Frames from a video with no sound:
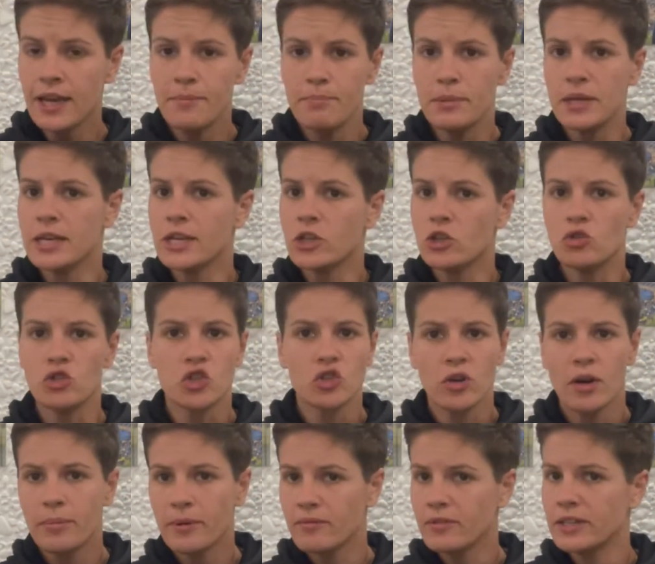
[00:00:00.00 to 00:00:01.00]
meaning you show
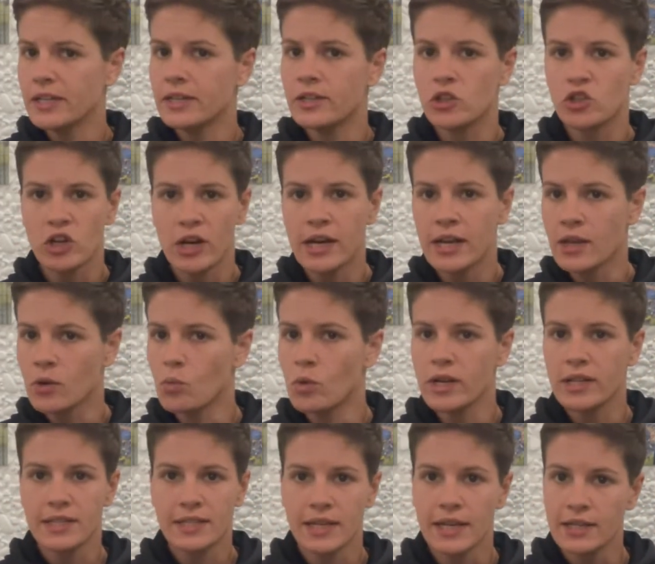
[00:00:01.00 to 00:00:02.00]
up every day to training when
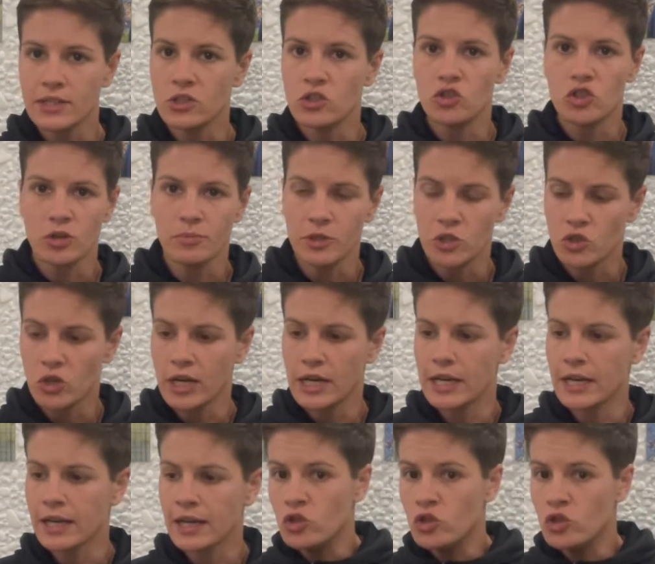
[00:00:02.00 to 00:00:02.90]
it says you should be training,